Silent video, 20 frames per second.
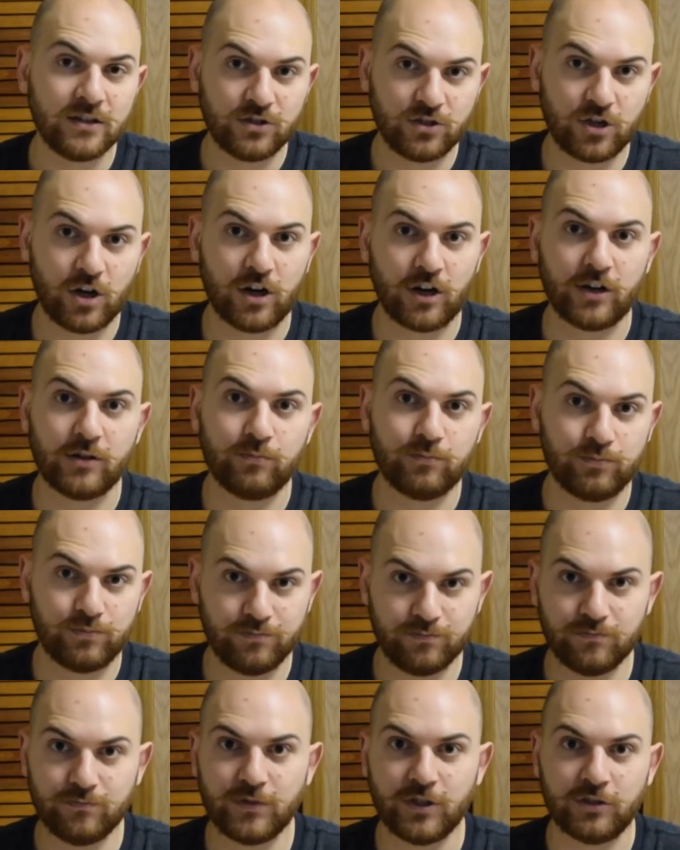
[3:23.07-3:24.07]
dark,
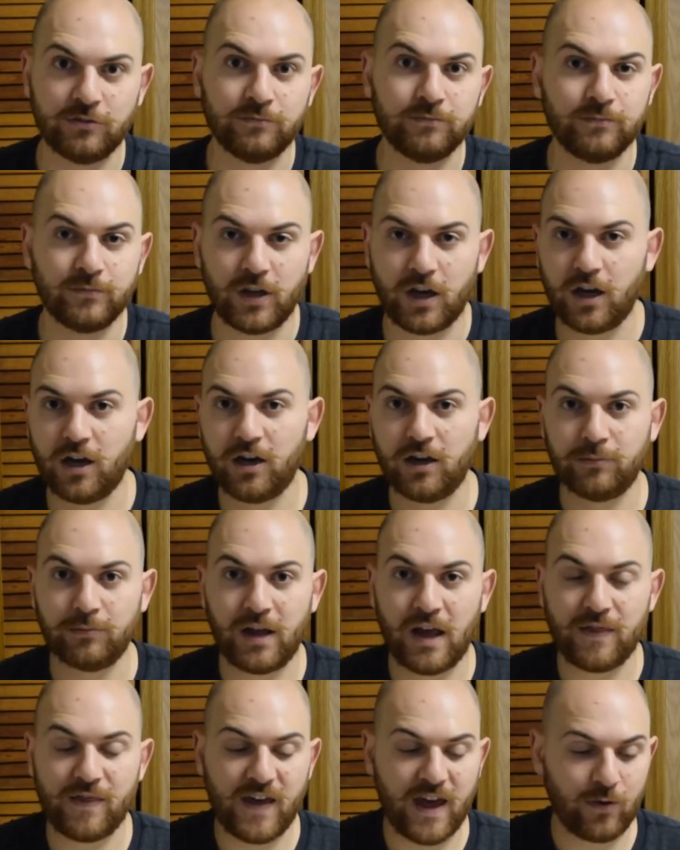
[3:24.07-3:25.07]

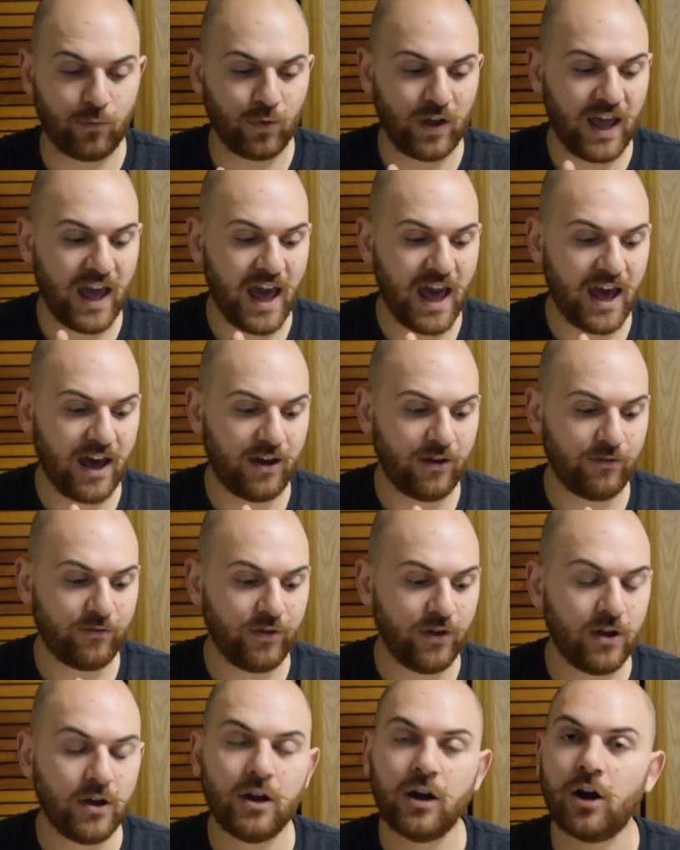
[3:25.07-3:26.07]
and then we have
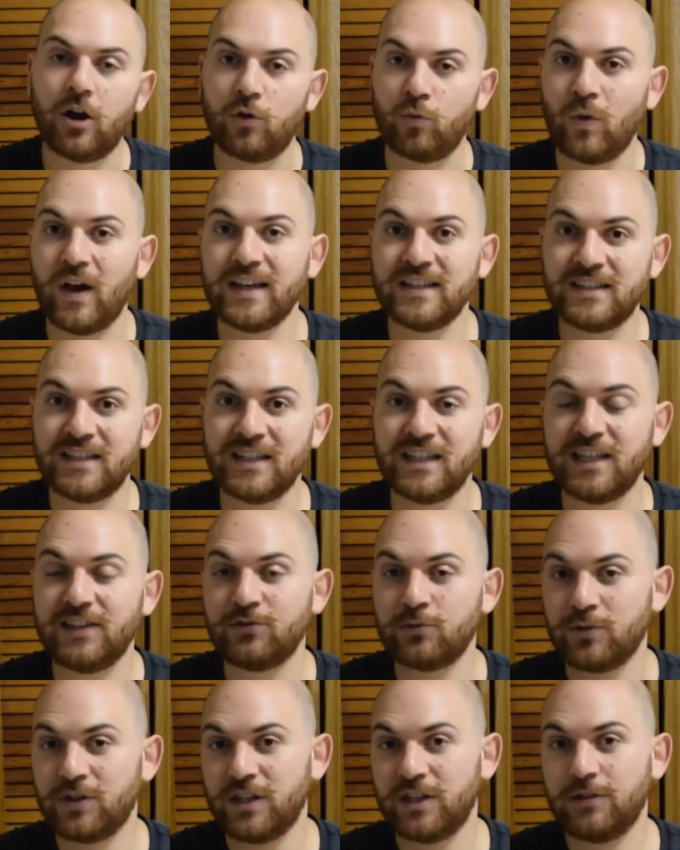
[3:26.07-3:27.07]
our white tea
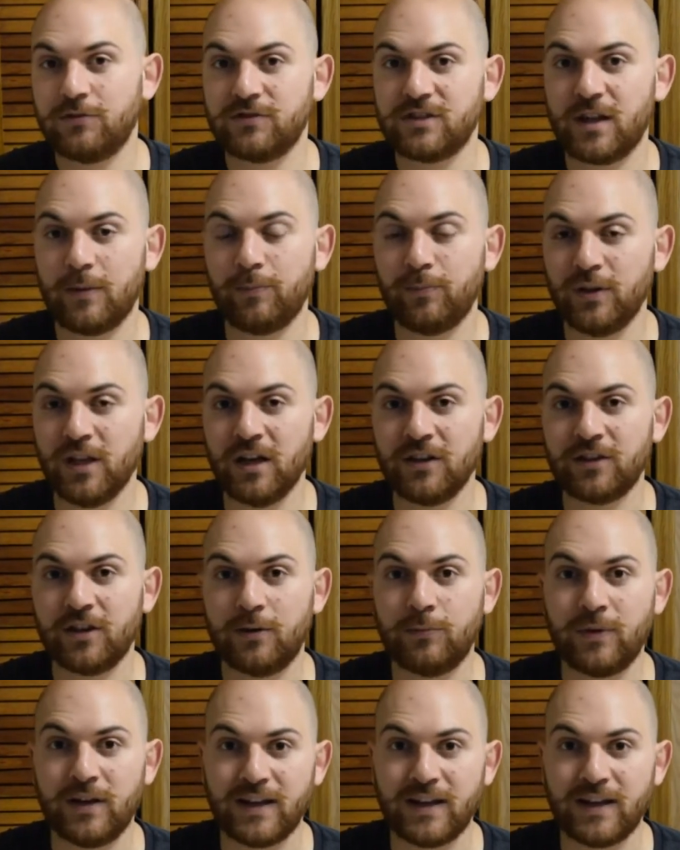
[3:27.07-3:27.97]
leaves. What they do is they pluck them.